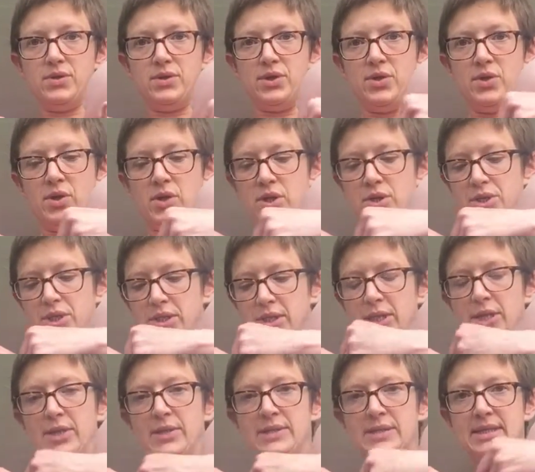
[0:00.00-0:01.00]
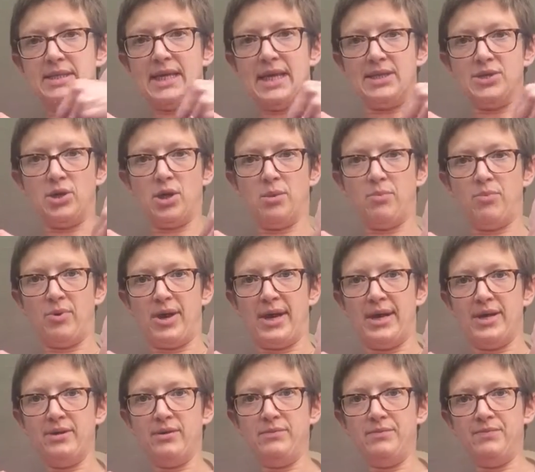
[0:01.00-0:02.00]
So you can just loosen that top
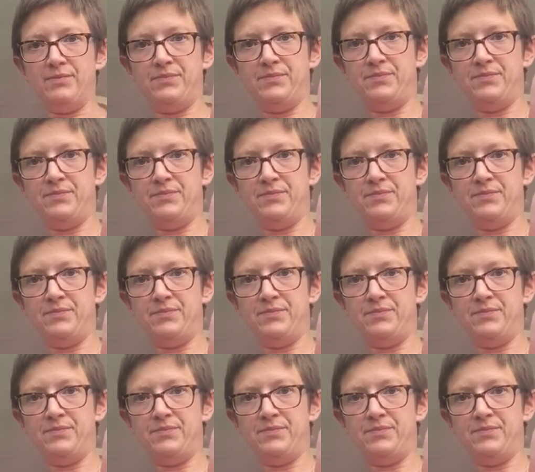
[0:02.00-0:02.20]
rail